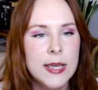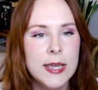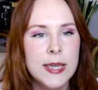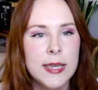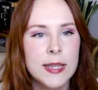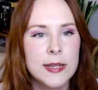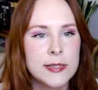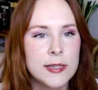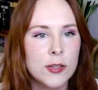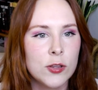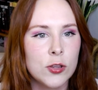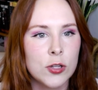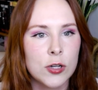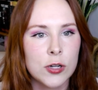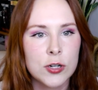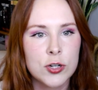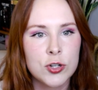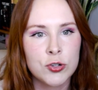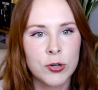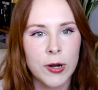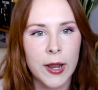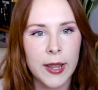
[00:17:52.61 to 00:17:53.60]
He doesn't look
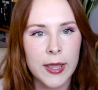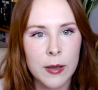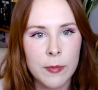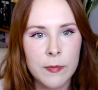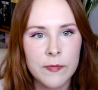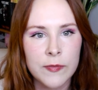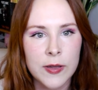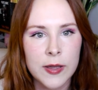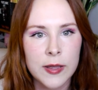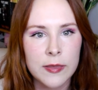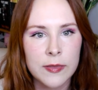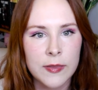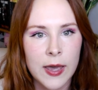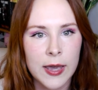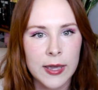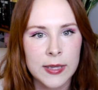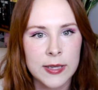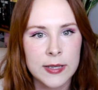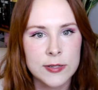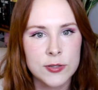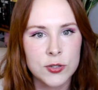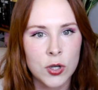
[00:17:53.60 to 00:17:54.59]
triumphant that
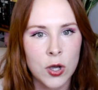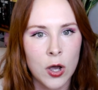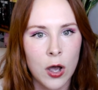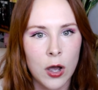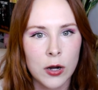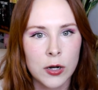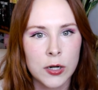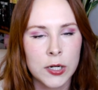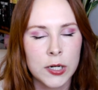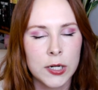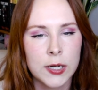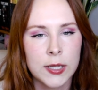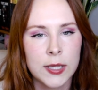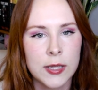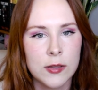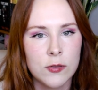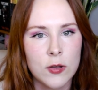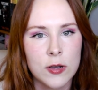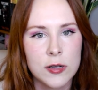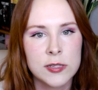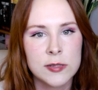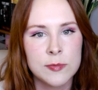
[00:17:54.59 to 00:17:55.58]
he's caught her, he
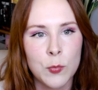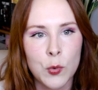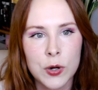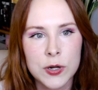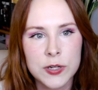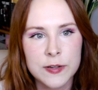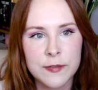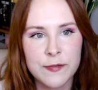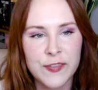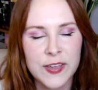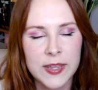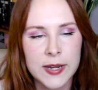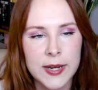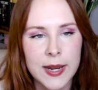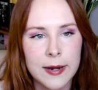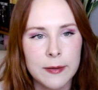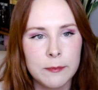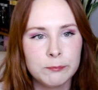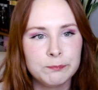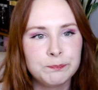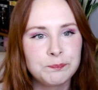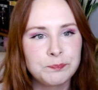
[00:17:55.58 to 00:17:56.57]
looks more defeated.